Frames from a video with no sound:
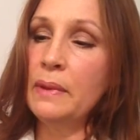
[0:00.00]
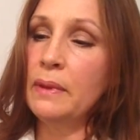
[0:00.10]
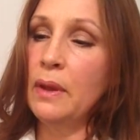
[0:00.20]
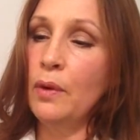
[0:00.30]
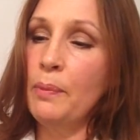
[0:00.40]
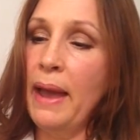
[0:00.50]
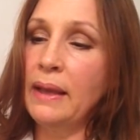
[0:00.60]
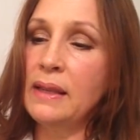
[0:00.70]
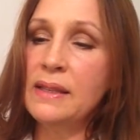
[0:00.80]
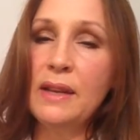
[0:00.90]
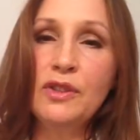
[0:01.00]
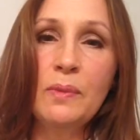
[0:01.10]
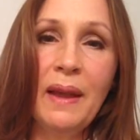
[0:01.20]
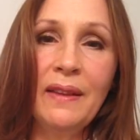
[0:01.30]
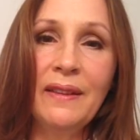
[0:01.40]
lower back extensor
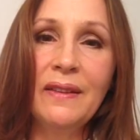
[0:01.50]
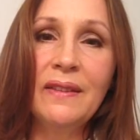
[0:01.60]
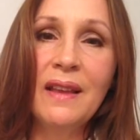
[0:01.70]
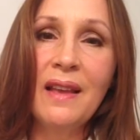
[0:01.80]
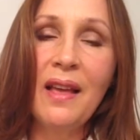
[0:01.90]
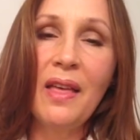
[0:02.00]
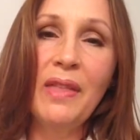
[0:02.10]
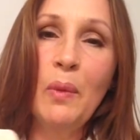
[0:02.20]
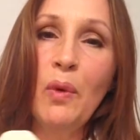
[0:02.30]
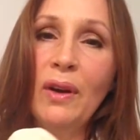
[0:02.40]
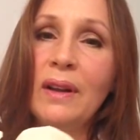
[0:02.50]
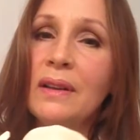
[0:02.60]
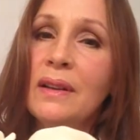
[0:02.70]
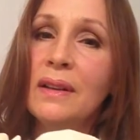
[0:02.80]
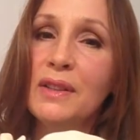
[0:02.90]
muscles. They work
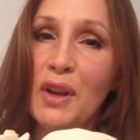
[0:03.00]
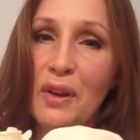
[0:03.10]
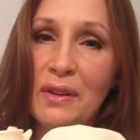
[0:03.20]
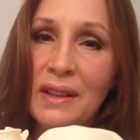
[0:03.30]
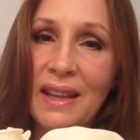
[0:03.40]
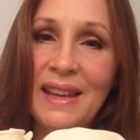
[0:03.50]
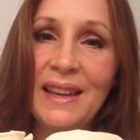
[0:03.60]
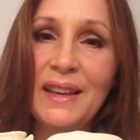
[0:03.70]
concurrently